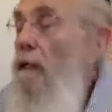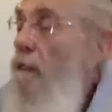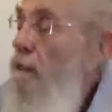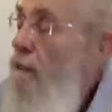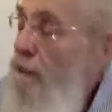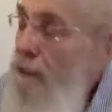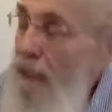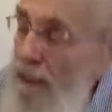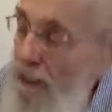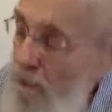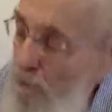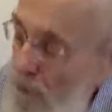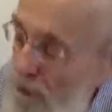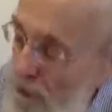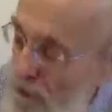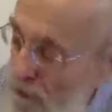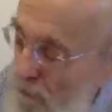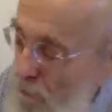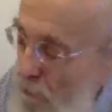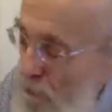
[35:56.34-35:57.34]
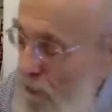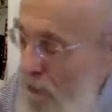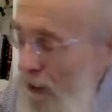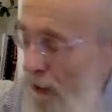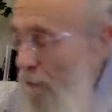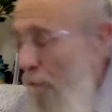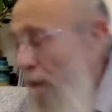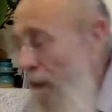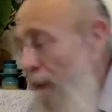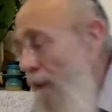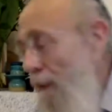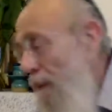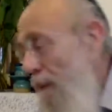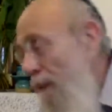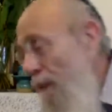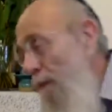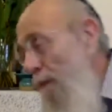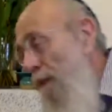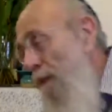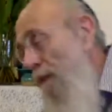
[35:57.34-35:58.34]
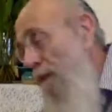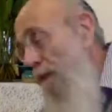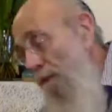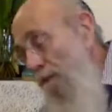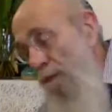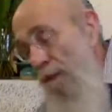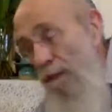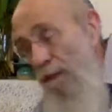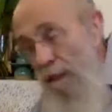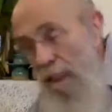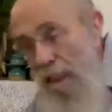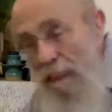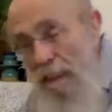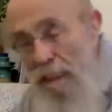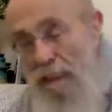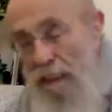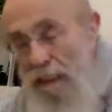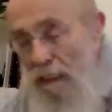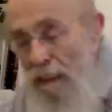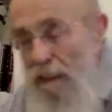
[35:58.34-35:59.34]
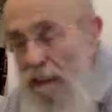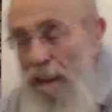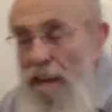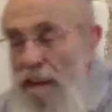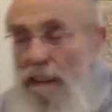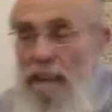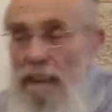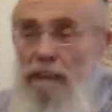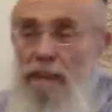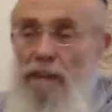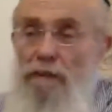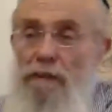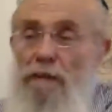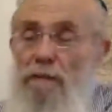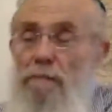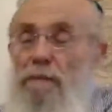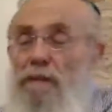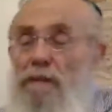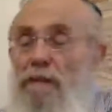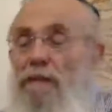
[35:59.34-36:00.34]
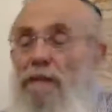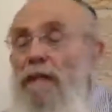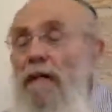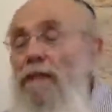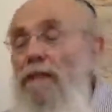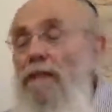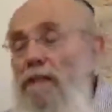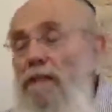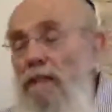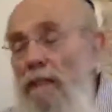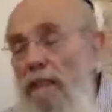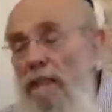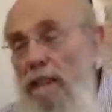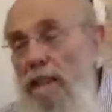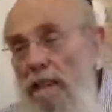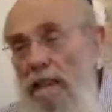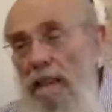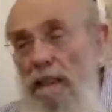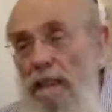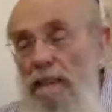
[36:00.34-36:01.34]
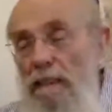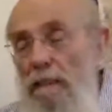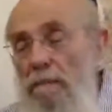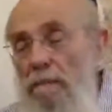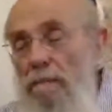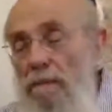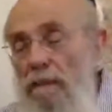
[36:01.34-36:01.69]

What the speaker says: It's not a question of within me. It's a question of this. It's just you're darshaning the simple